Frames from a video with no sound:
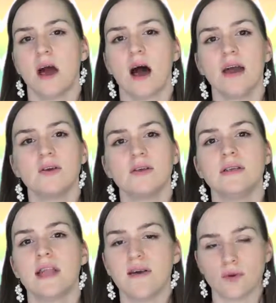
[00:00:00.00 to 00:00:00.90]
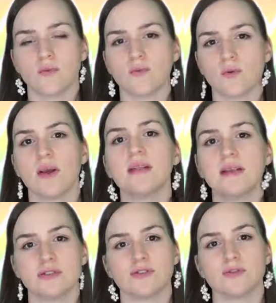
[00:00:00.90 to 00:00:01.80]
I could never really
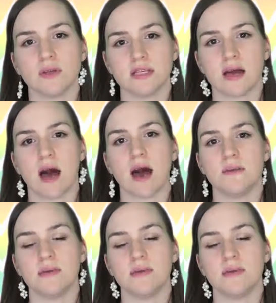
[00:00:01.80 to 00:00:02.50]
truly die